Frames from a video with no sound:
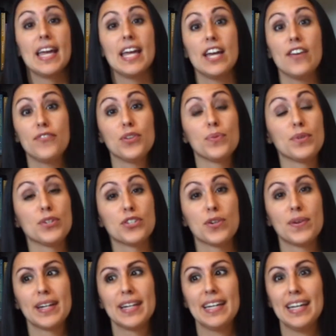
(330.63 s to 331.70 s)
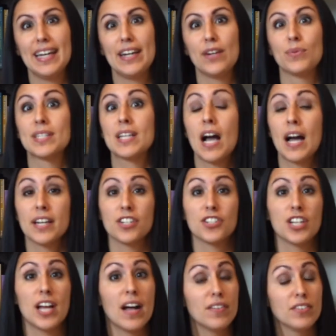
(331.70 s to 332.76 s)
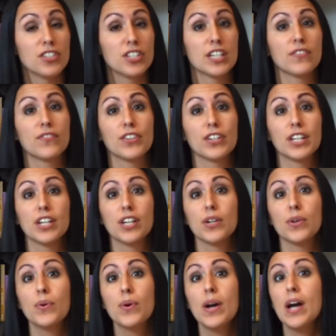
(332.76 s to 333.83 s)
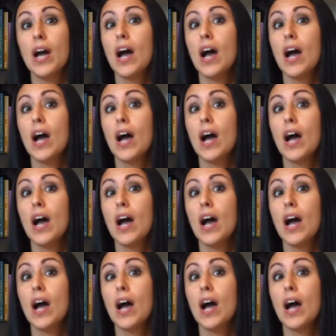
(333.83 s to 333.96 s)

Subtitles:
If you were doing it and it was kind of challenging for you,